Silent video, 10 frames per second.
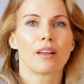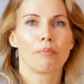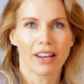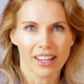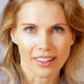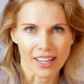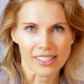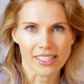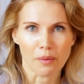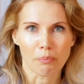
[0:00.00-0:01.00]
Many thanks,
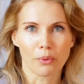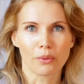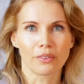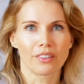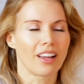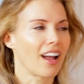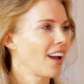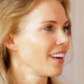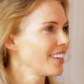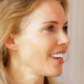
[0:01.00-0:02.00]
Seppo.
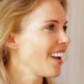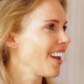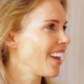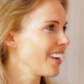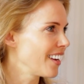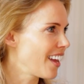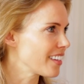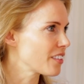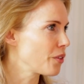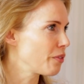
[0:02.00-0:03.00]
Annica, any
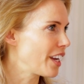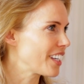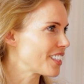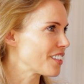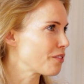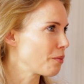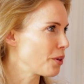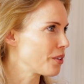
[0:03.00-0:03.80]
last reflections from your